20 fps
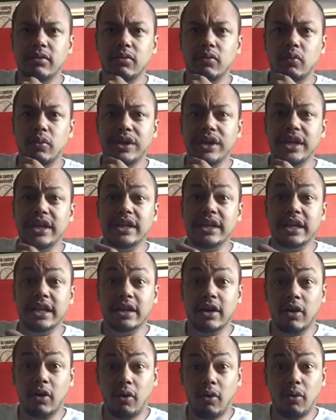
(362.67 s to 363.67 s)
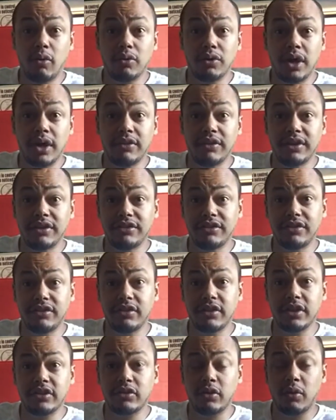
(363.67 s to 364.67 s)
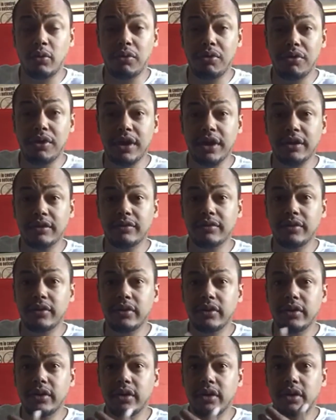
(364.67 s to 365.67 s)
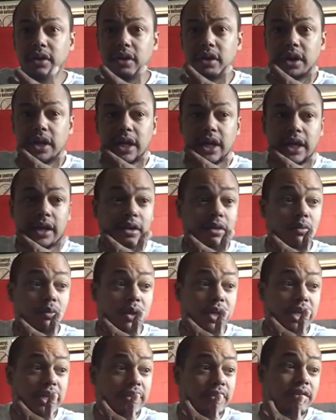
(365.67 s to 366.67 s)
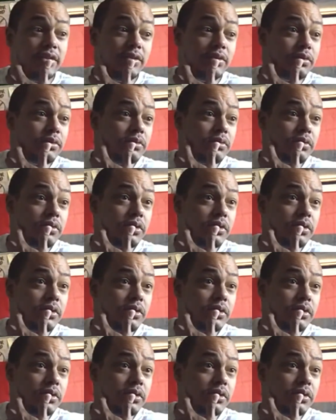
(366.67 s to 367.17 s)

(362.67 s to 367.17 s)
we need to get a hold on this whole thing. And we need to,